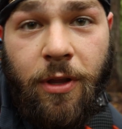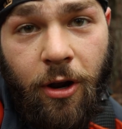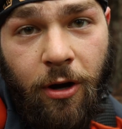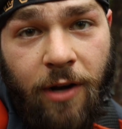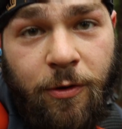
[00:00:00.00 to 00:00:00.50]
really
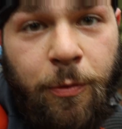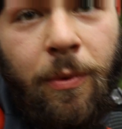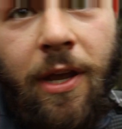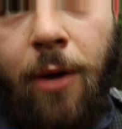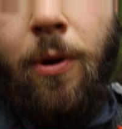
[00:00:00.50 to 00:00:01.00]
hard, I have to put
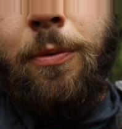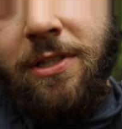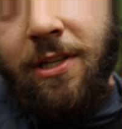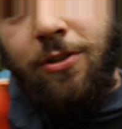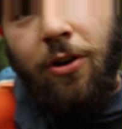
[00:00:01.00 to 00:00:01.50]
my camera up
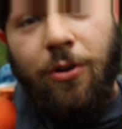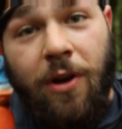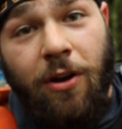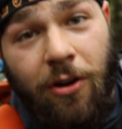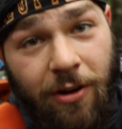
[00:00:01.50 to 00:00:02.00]
because it's starting to
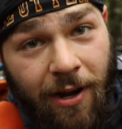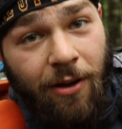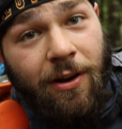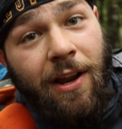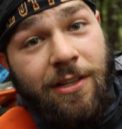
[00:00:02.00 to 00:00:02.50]
rain harder now
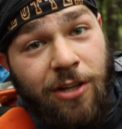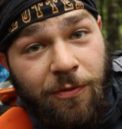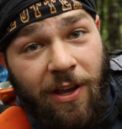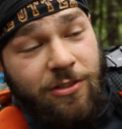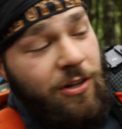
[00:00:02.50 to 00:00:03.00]
and I gotta talk
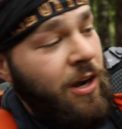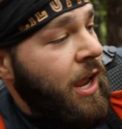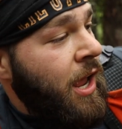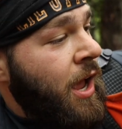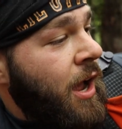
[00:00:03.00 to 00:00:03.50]
faster.
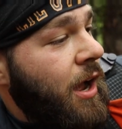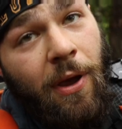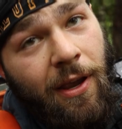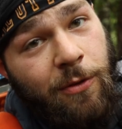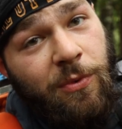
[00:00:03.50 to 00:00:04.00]

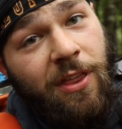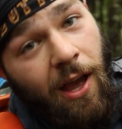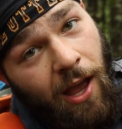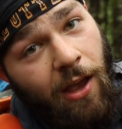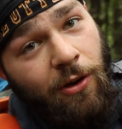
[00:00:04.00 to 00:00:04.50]
Hiking with
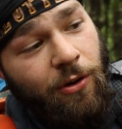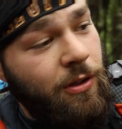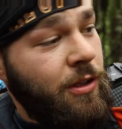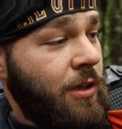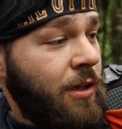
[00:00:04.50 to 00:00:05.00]
Kyle,
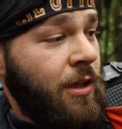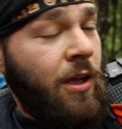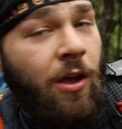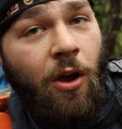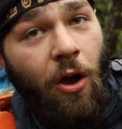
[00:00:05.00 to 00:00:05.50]

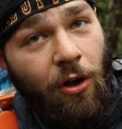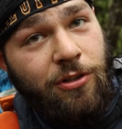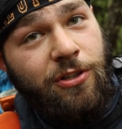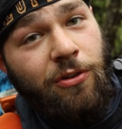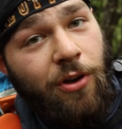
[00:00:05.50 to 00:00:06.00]

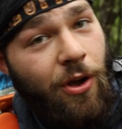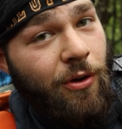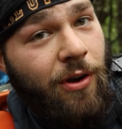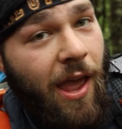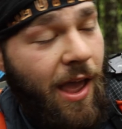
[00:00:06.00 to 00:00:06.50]
also
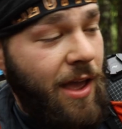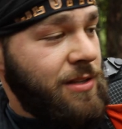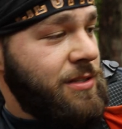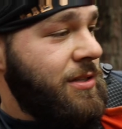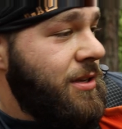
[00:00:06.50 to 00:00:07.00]
known
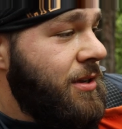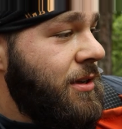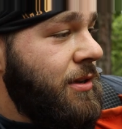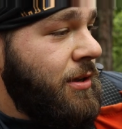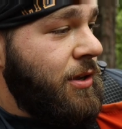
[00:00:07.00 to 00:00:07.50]
as
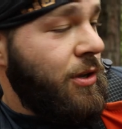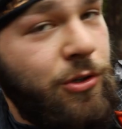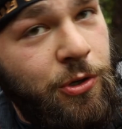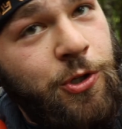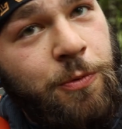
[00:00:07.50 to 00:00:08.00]

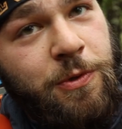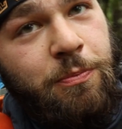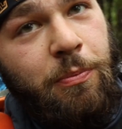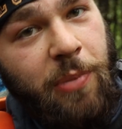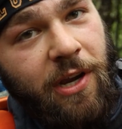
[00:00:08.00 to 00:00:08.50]
YouTube's
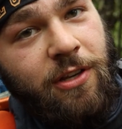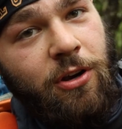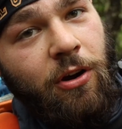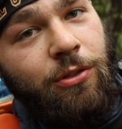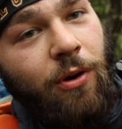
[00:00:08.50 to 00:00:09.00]
biggest
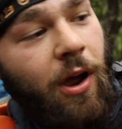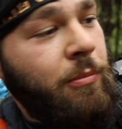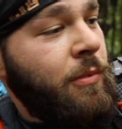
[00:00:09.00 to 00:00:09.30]
heartthrob.